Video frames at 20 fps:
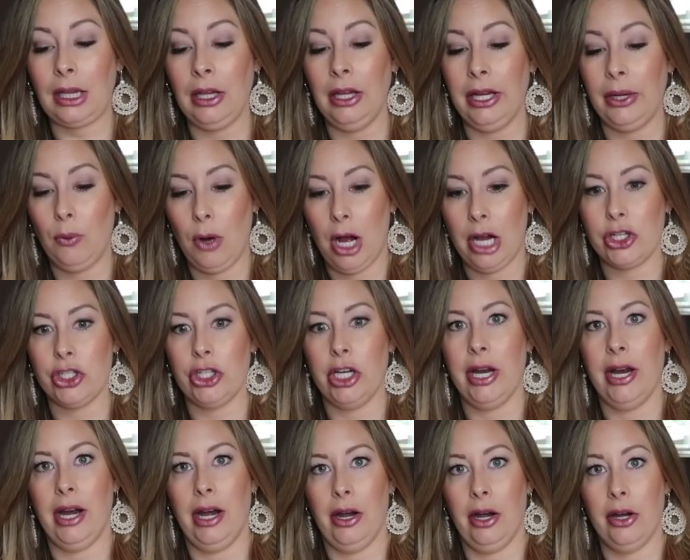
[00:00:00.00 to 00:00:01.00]
Like, wash your
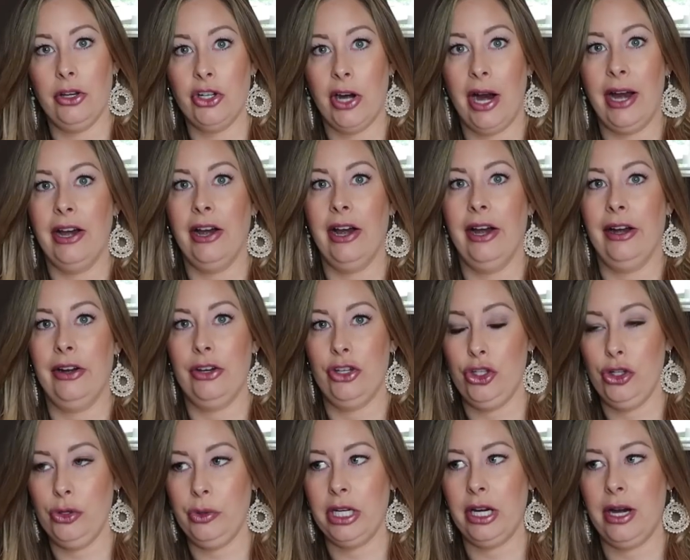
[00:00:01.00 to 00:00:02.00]
hair, dry your
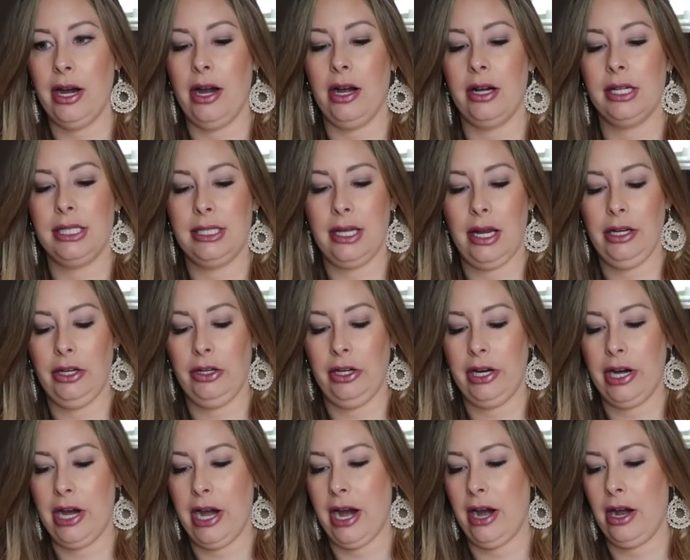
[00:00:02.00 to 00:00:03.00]
hair, do your hair, style
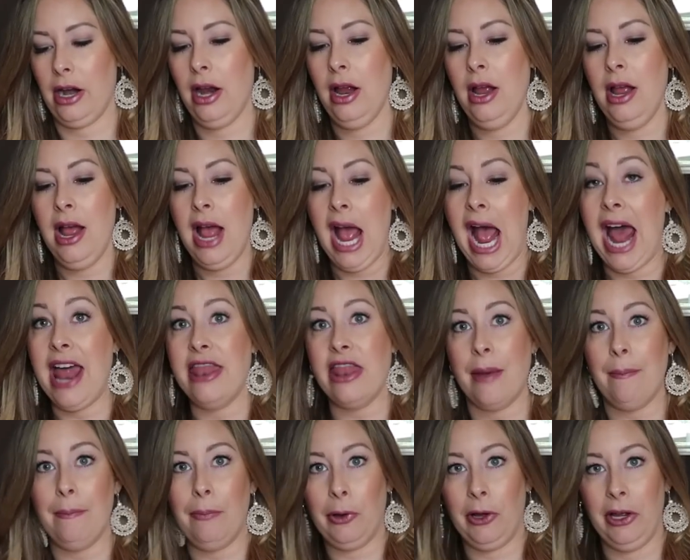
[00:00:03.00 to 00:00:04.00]
your hair, and
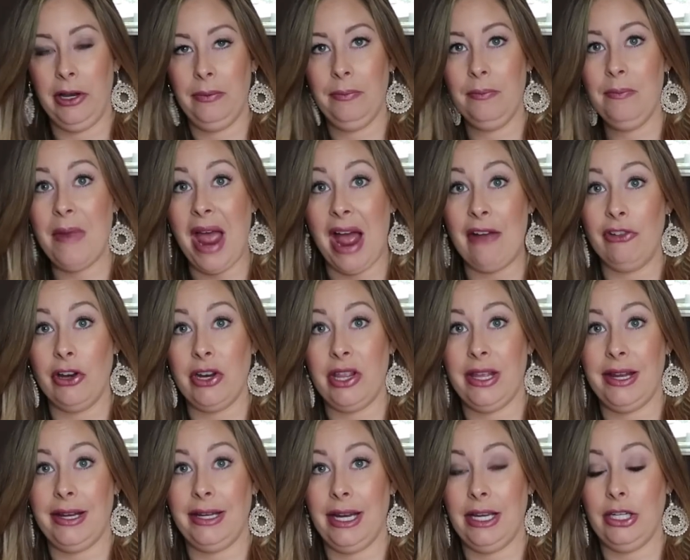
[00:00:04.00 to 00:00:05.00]
then put
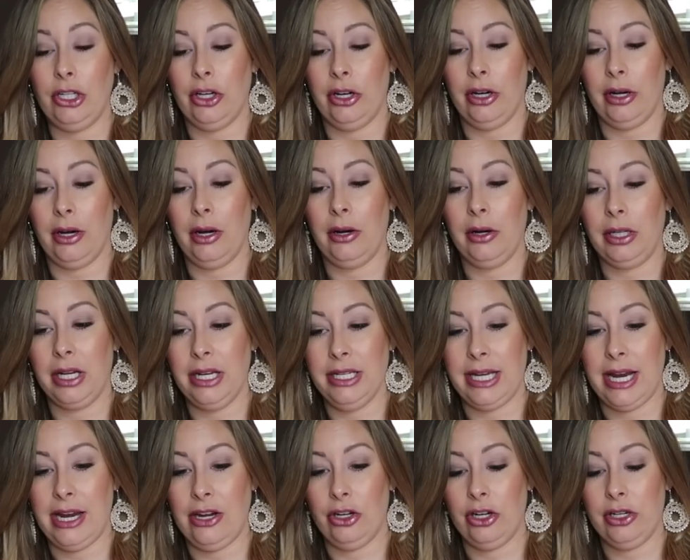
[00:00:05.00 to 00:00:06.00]
everything in your
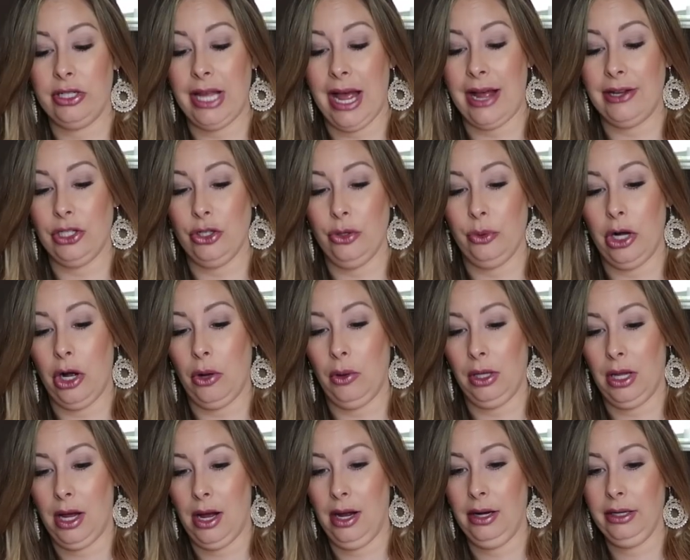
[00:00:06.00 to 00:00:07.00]
containers as you go
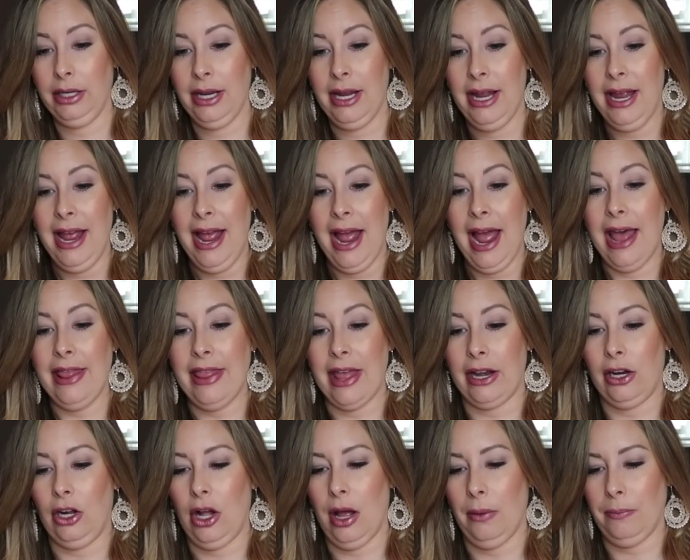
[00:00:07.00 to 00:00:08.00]
along, and
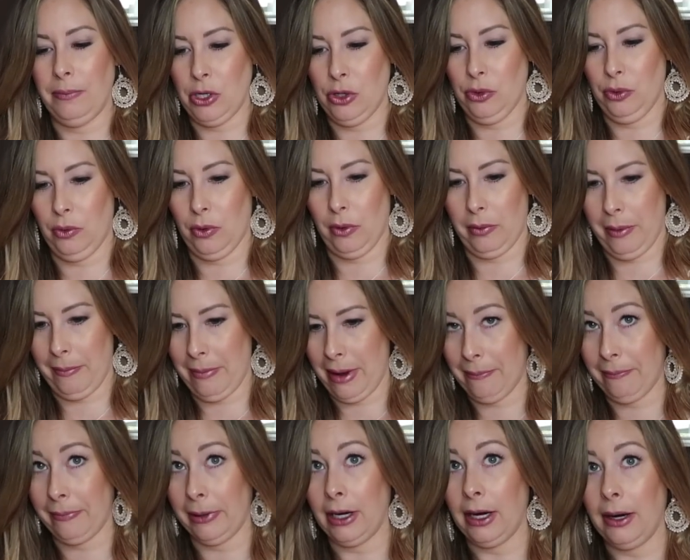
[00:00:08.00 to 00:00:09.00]
that'll help you
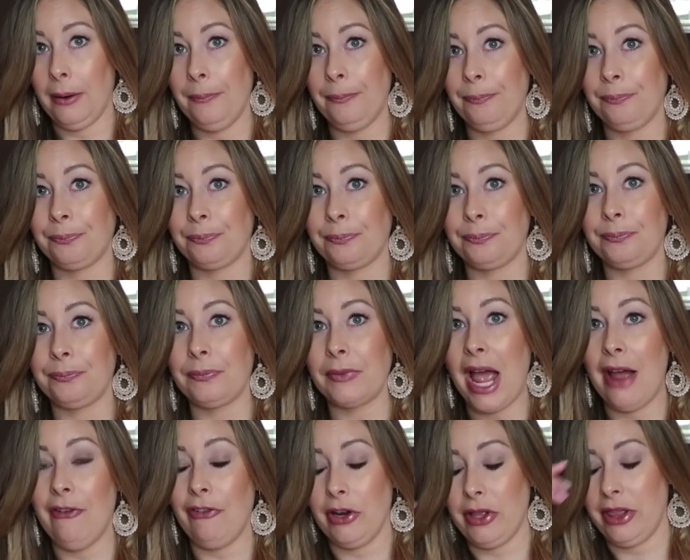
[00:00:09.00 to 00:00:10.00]
remember
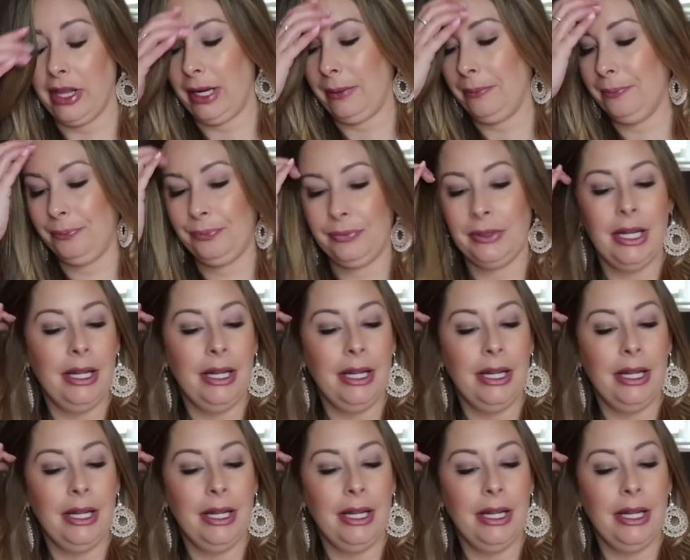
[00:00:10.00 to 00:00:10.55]
everything.